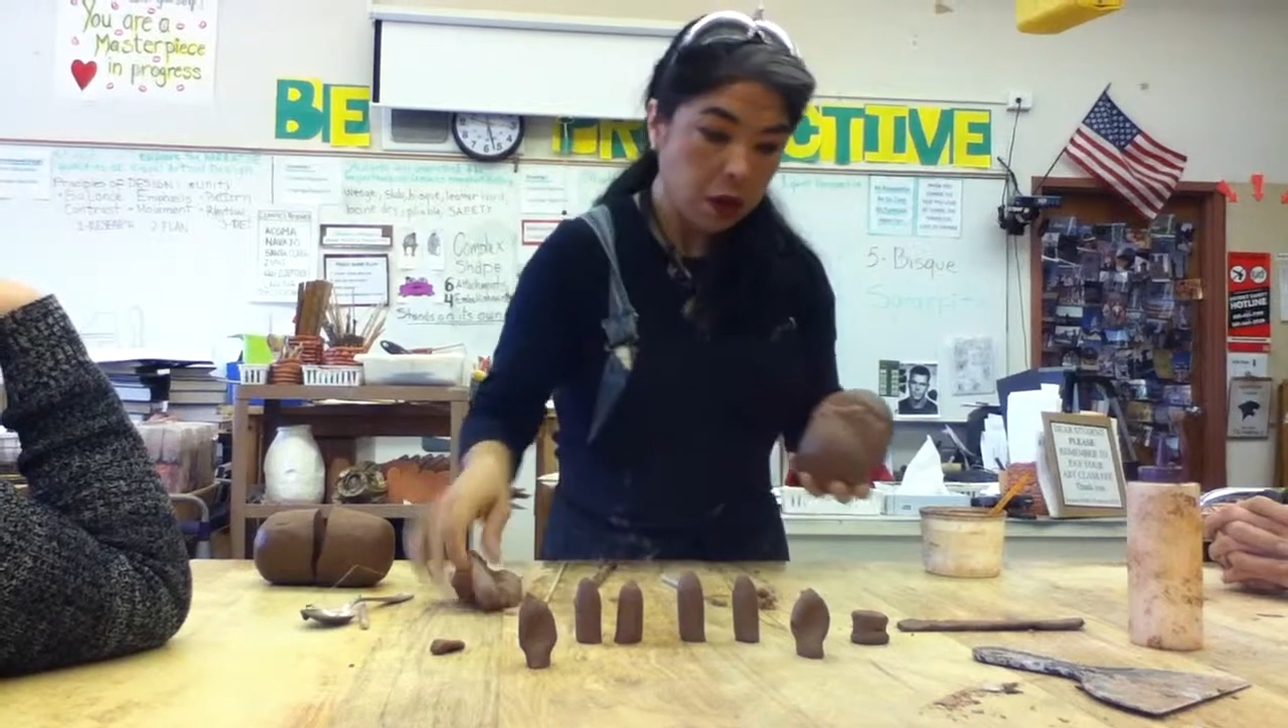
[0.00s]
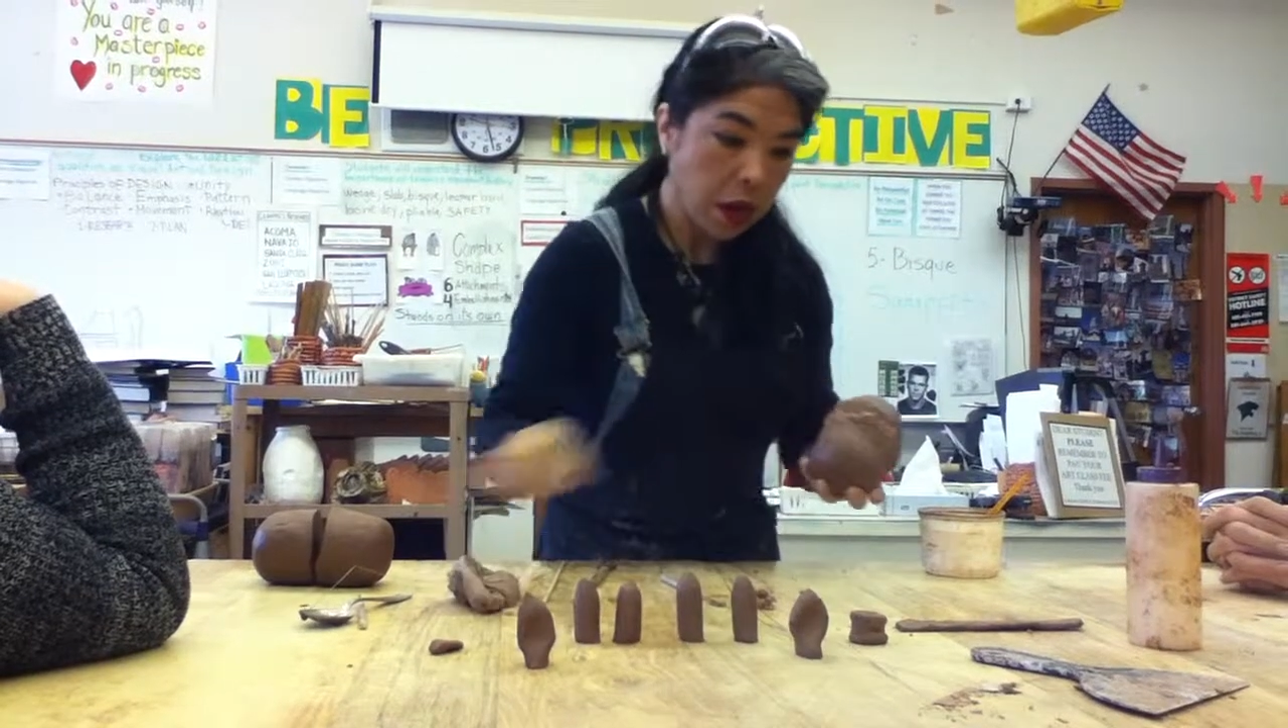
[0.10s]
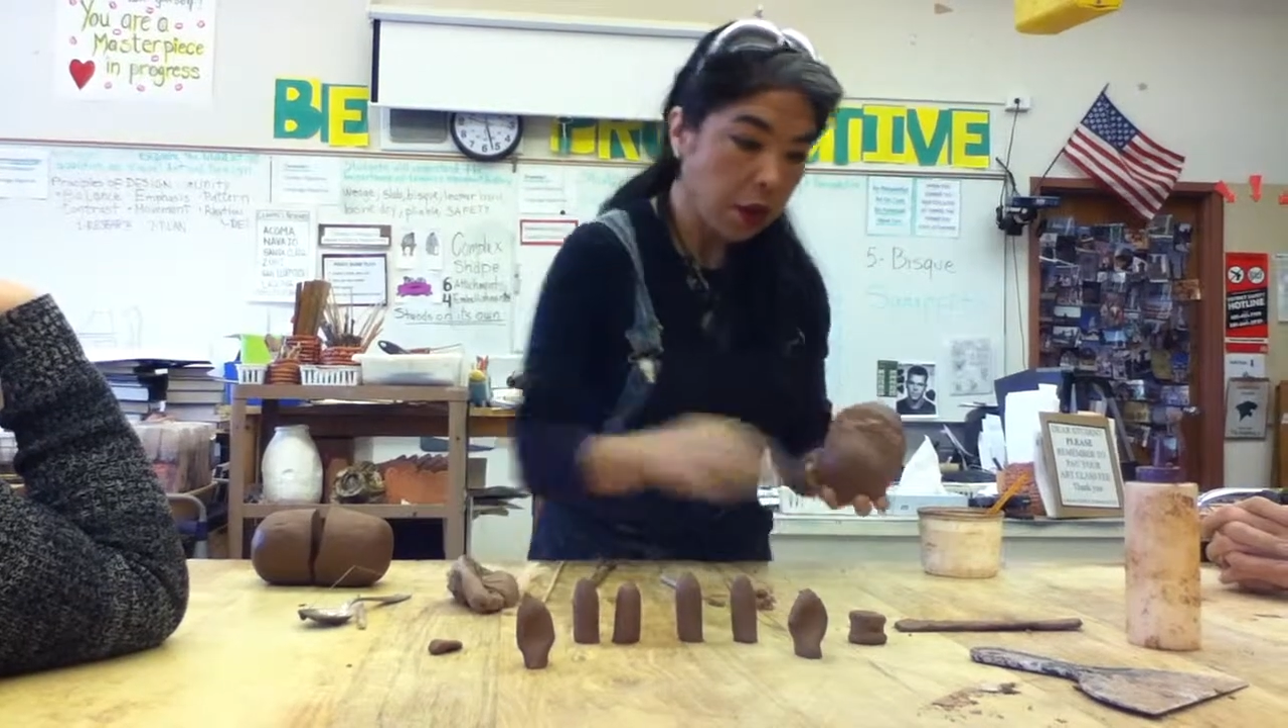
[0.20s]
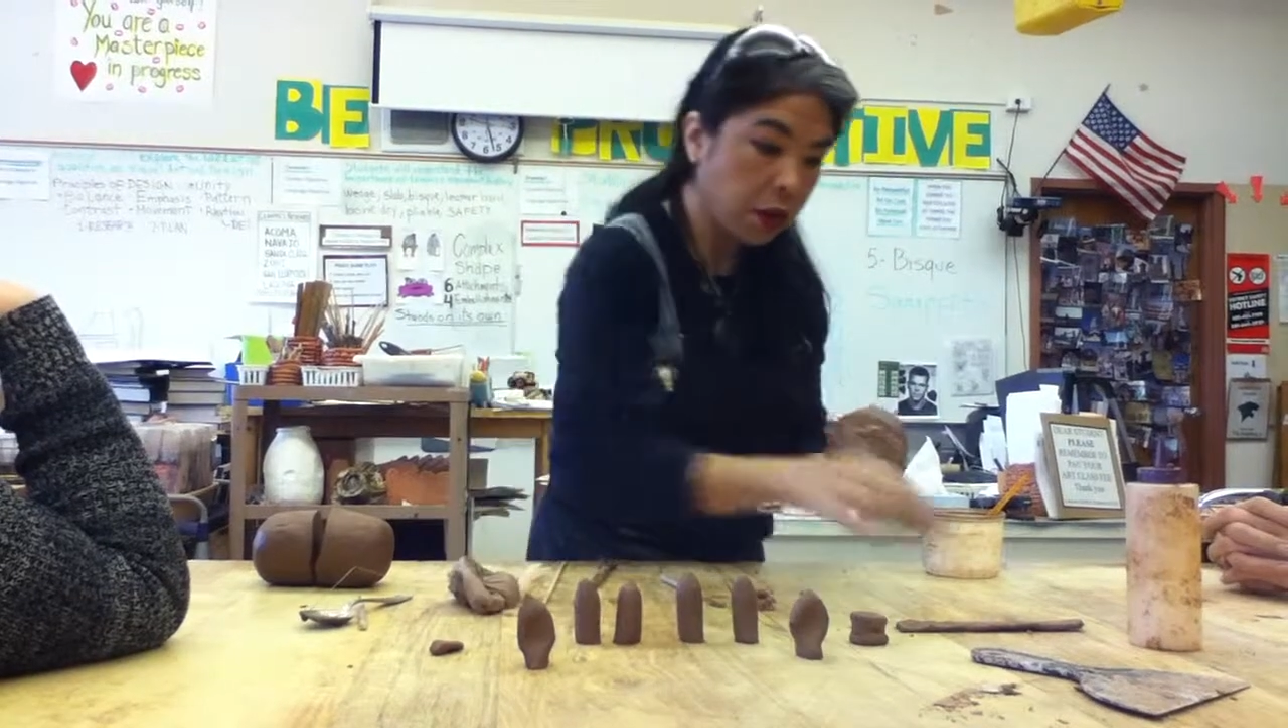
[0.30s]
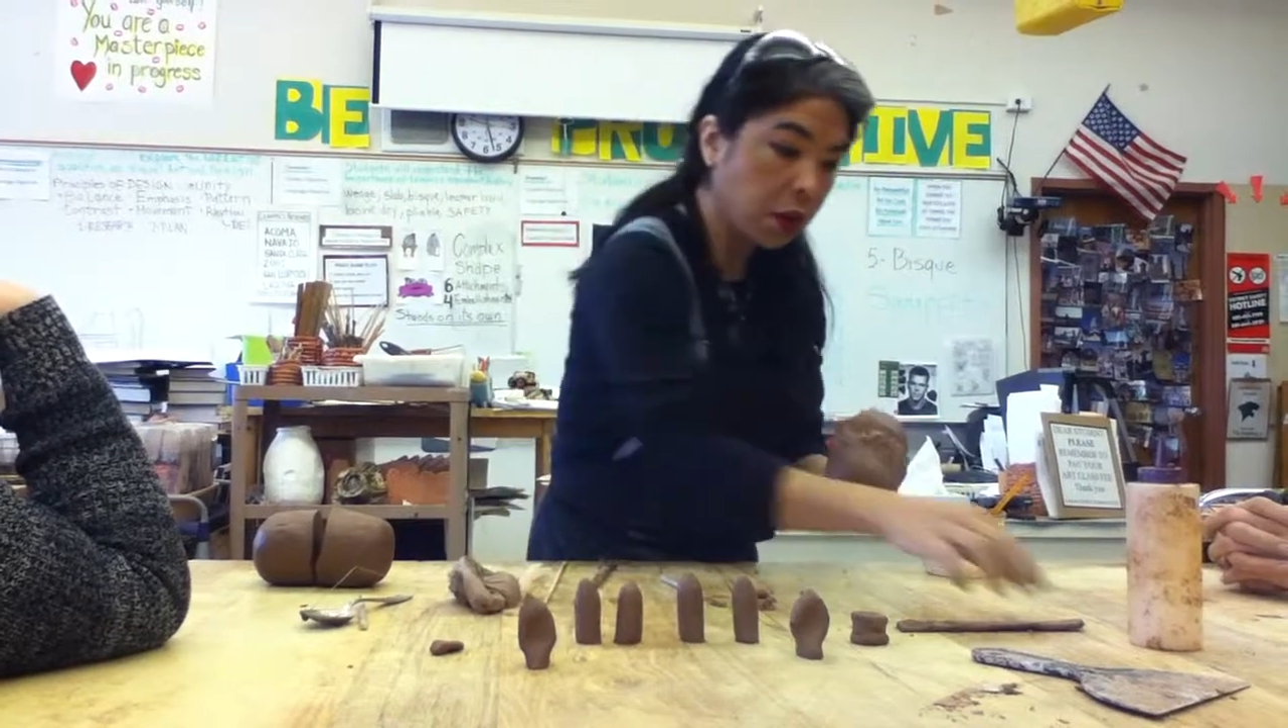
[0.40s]

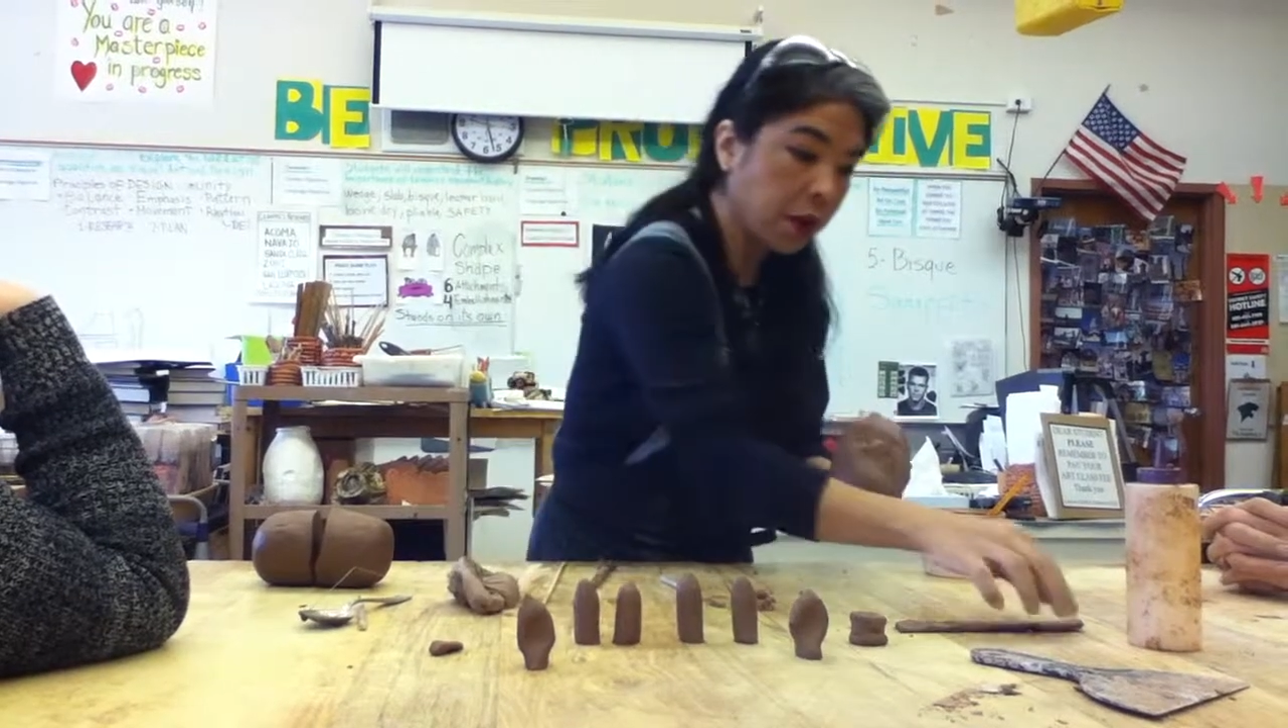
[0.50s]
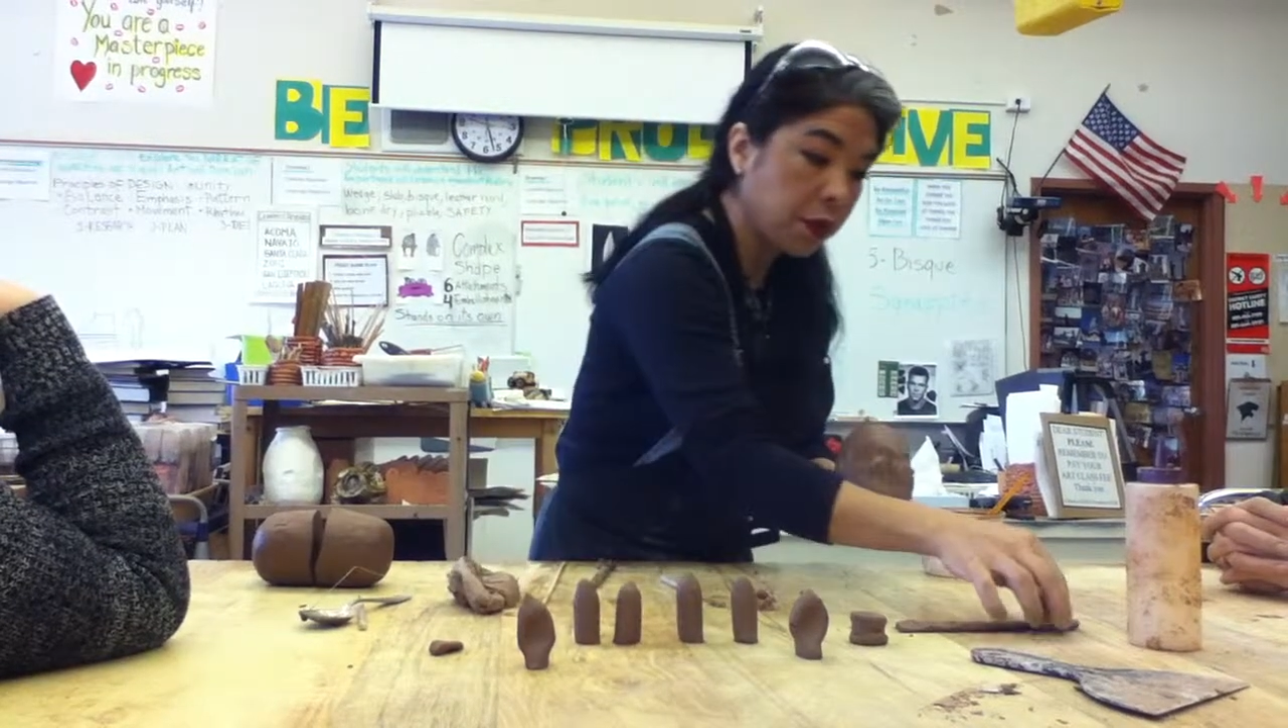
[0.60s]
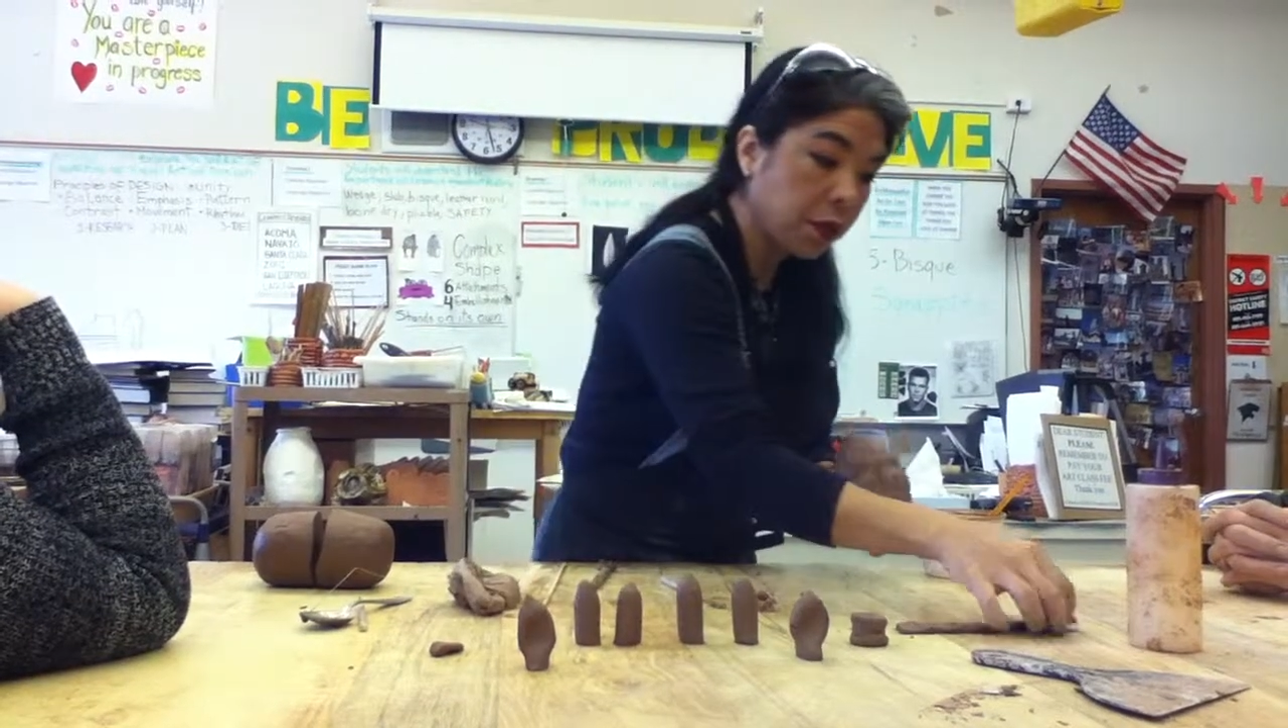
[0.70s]
Now you grab